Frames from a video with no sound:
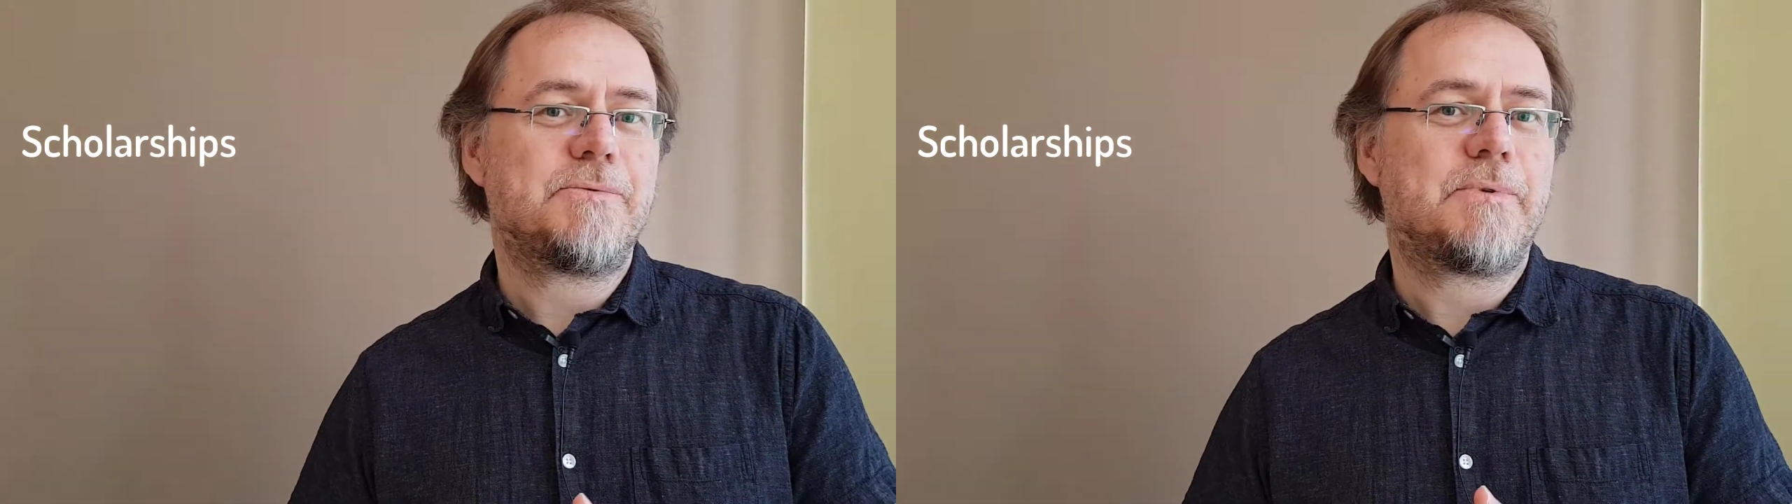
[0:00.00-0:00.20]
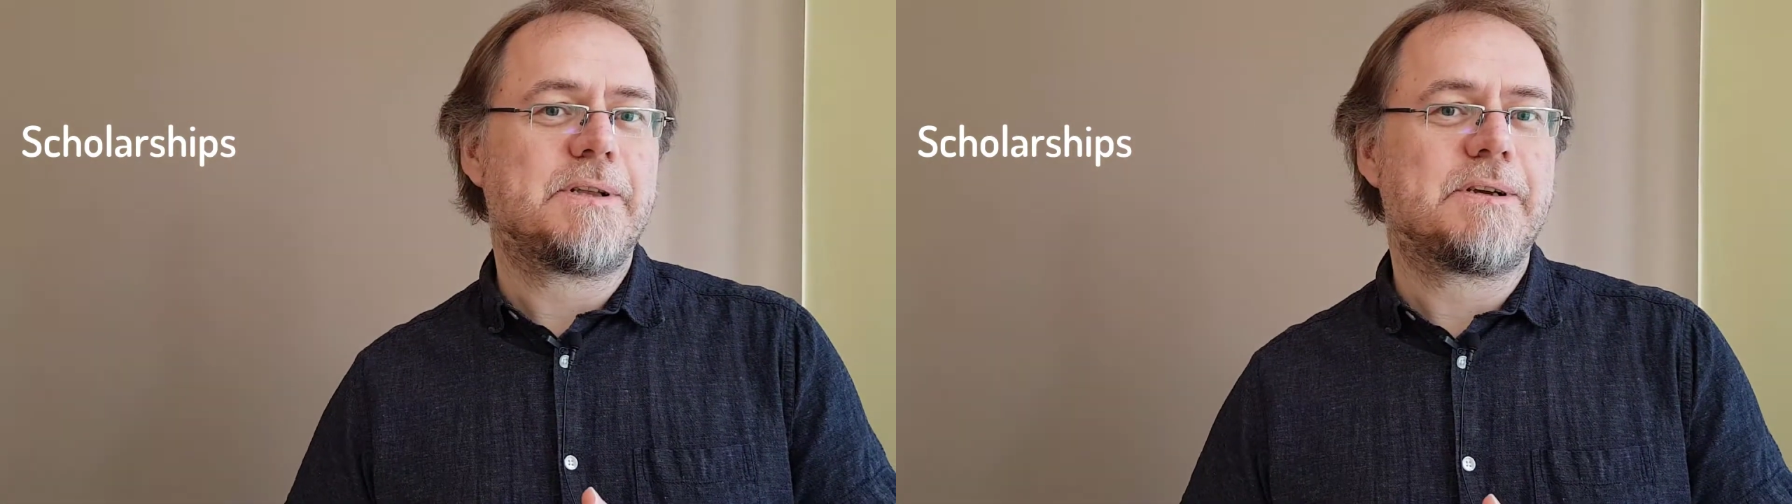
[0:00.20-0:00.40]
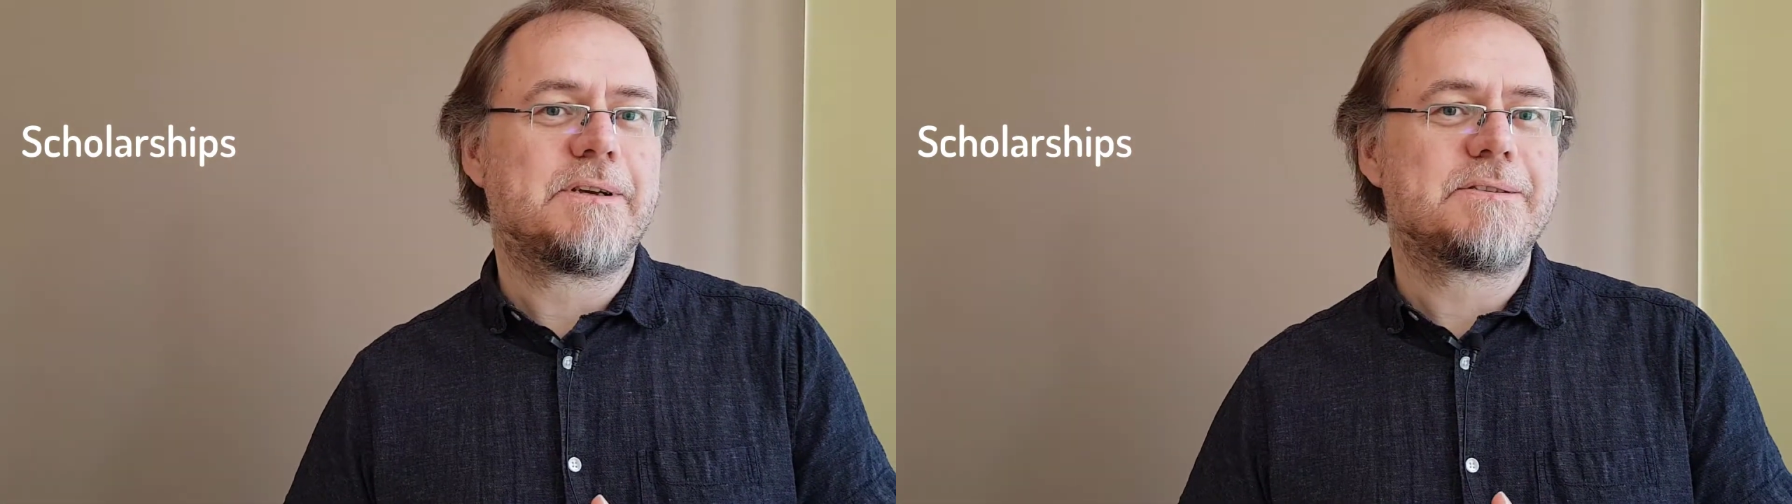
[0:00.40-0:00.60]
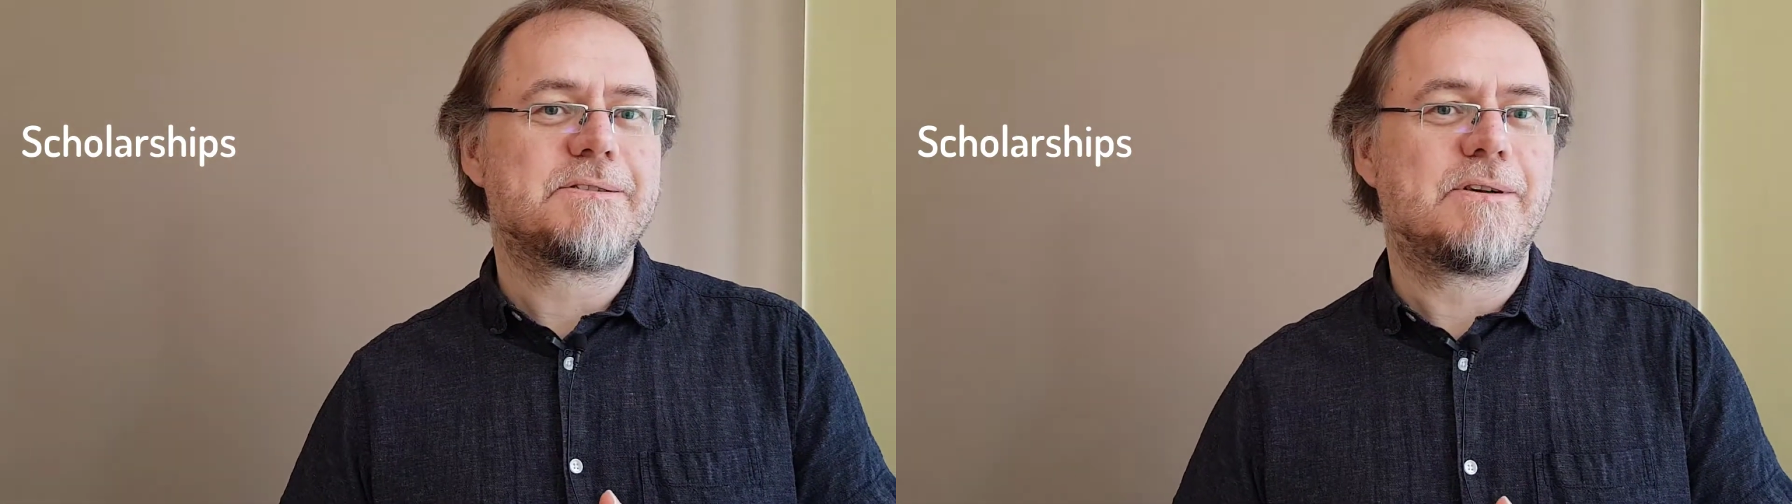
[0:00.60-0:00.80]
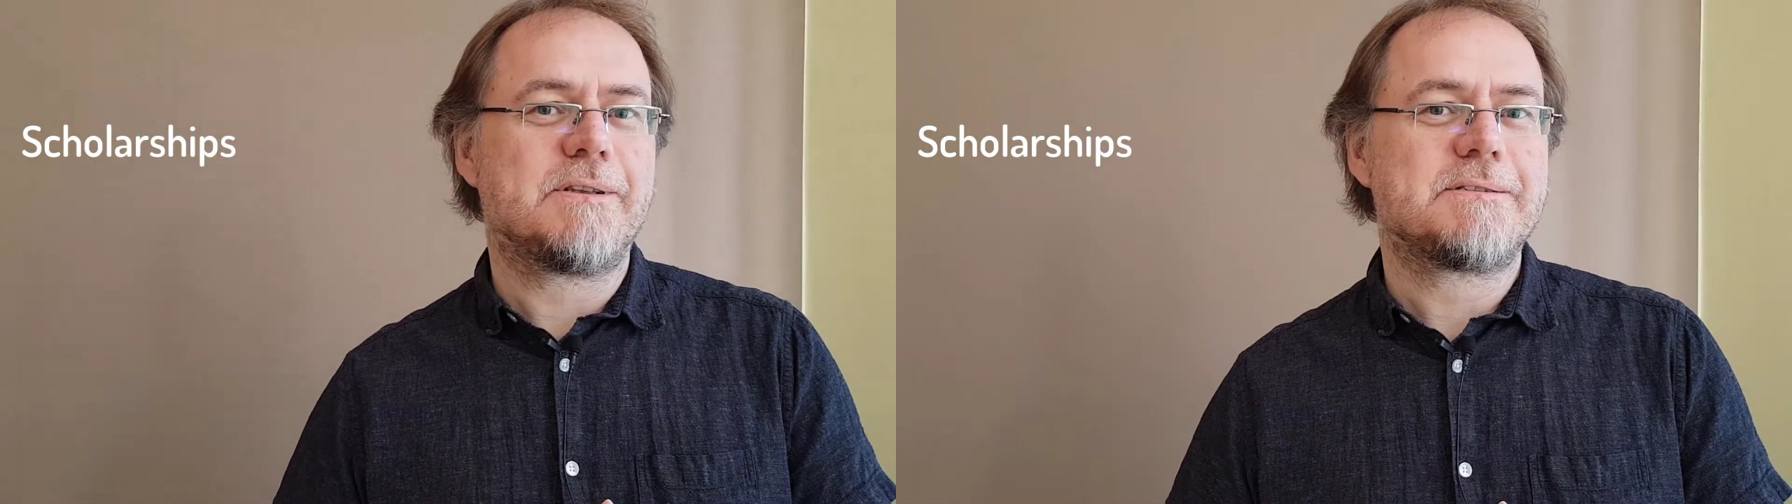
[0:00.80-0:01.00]
where there is
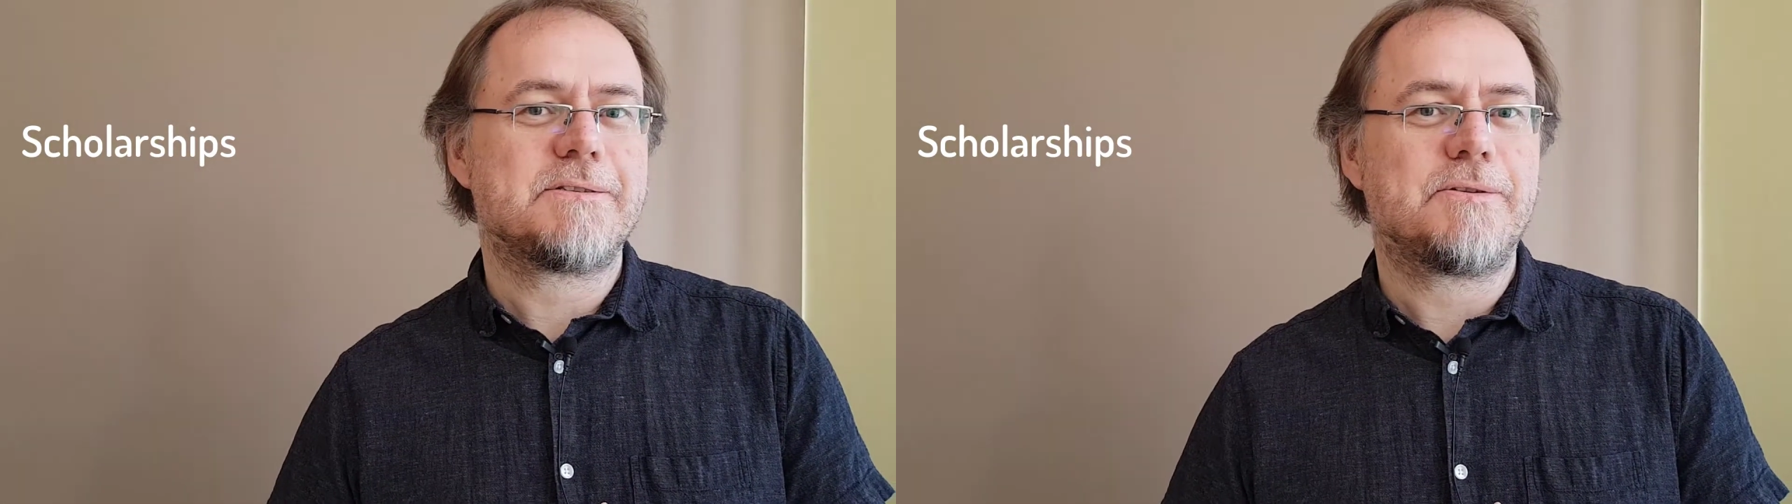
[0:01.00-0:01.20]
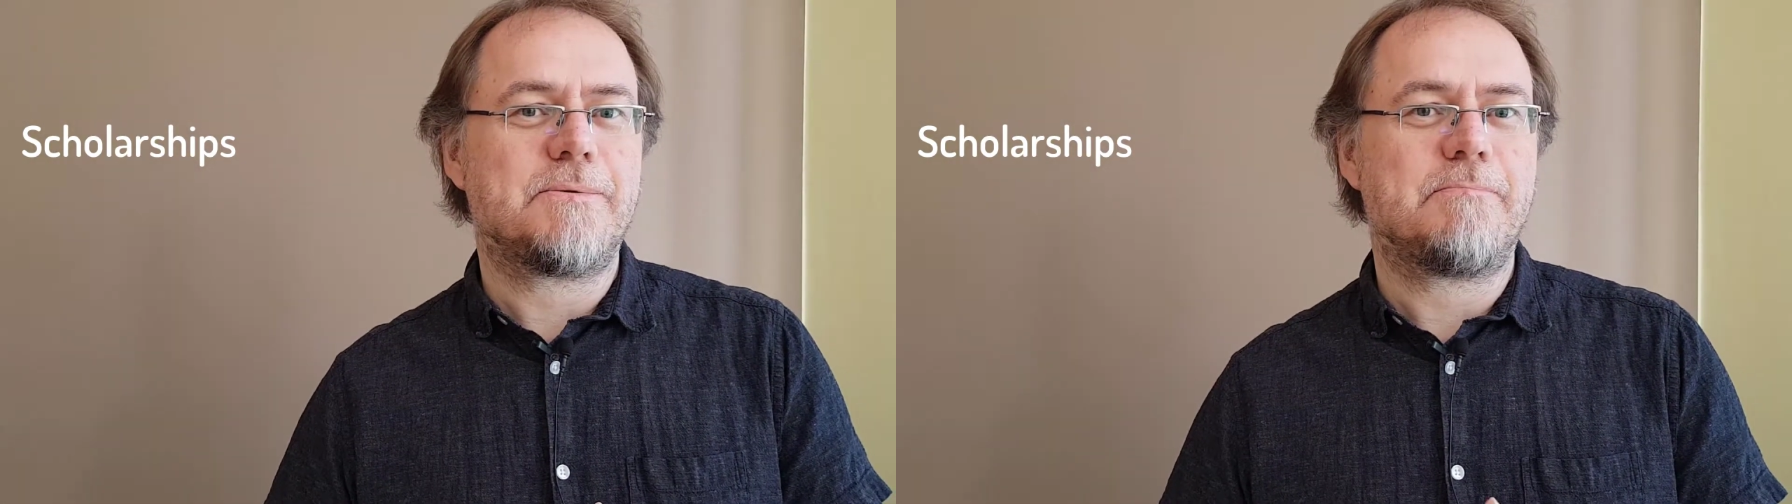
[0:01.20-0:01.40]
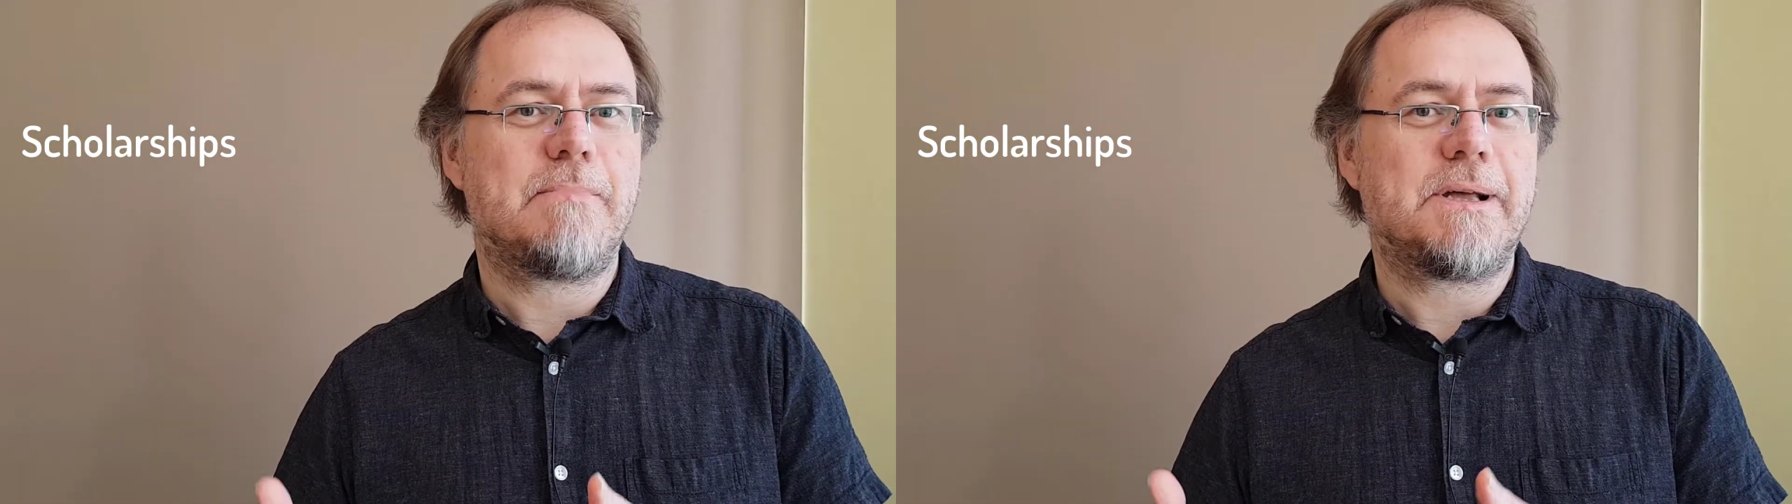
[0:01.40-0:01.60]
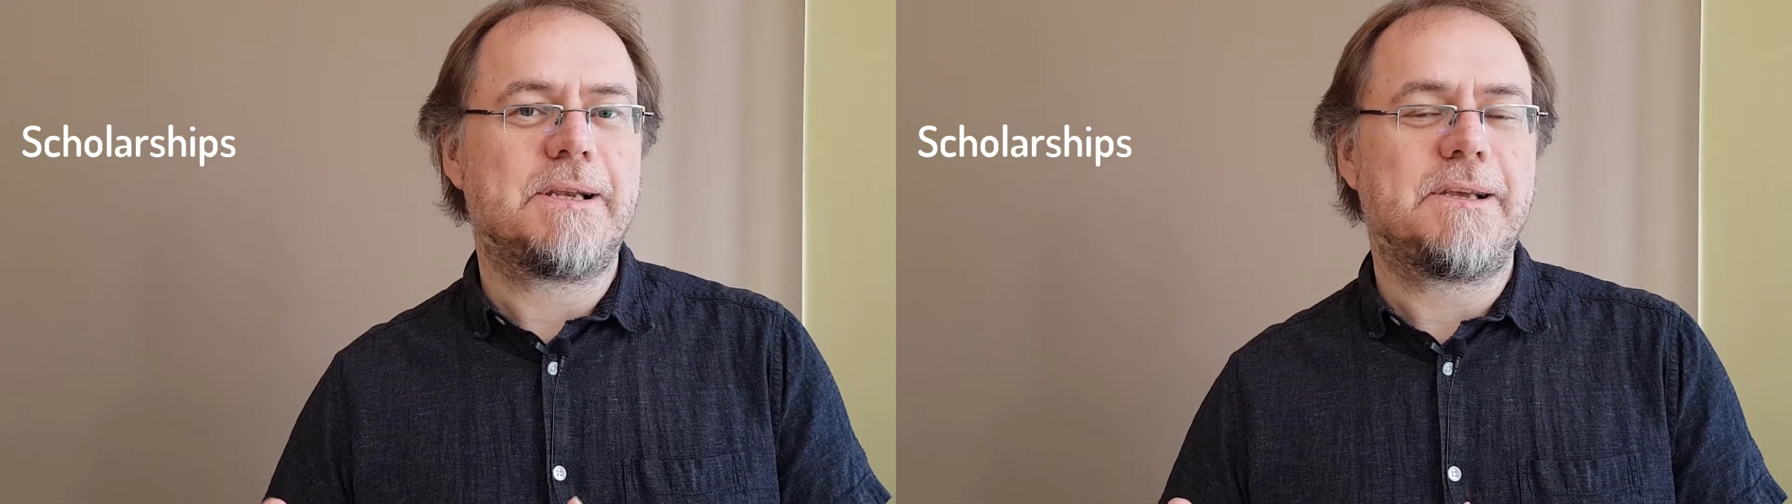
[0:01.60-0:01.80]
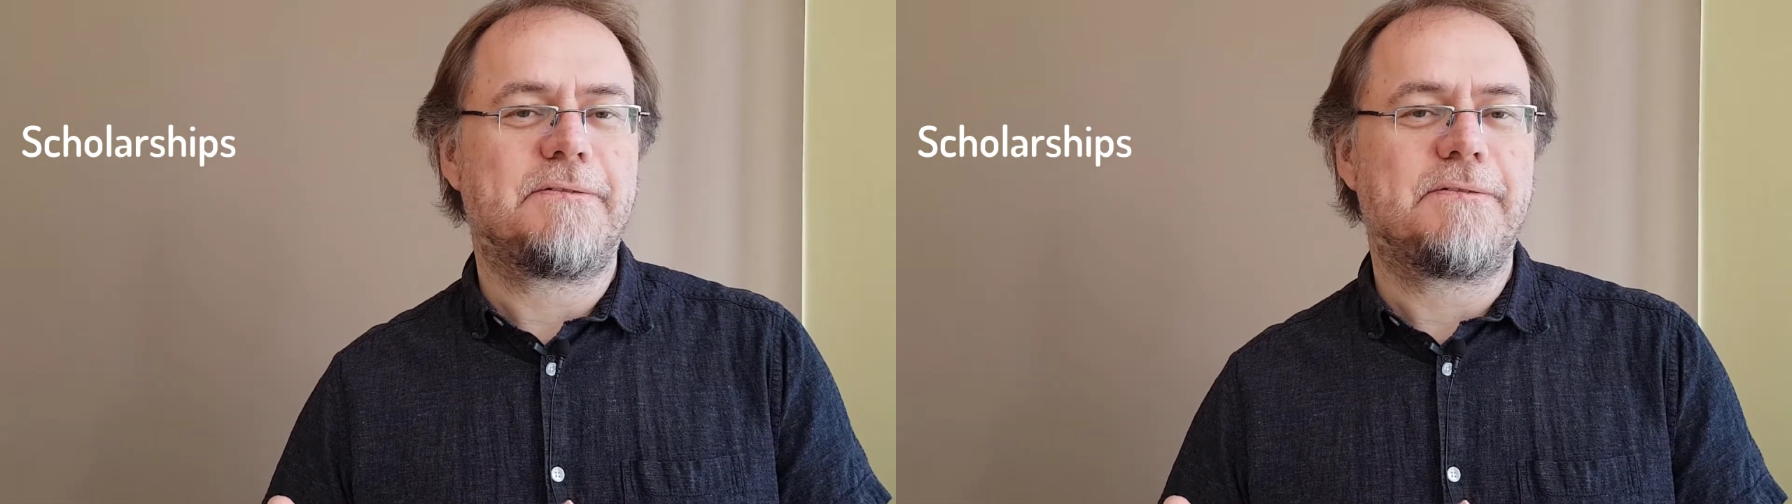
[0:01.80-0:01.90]
also money